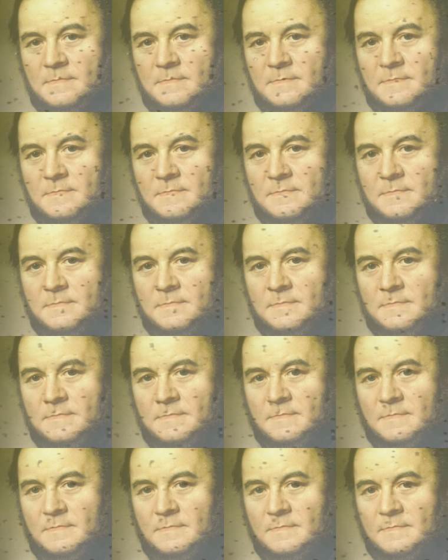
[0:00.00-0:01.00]
Our two
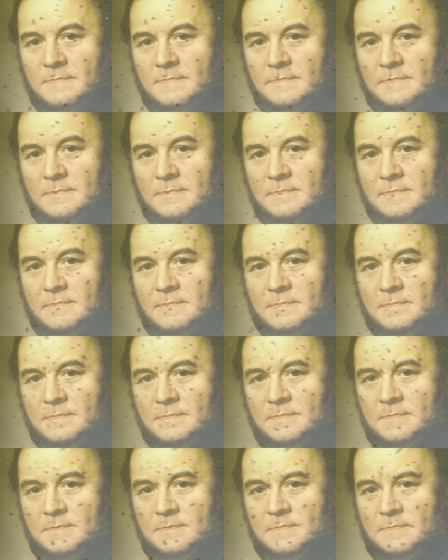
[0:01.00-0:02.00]
passions are
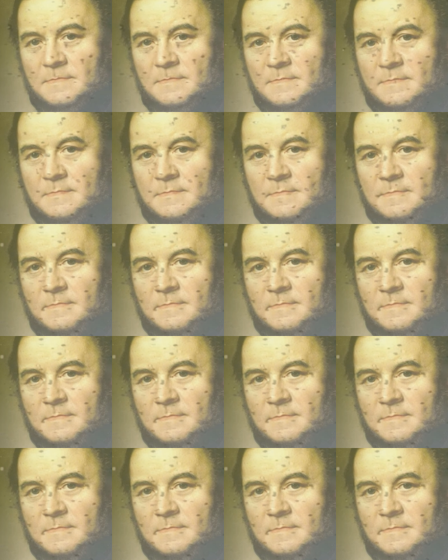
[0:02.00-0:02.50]
selfish.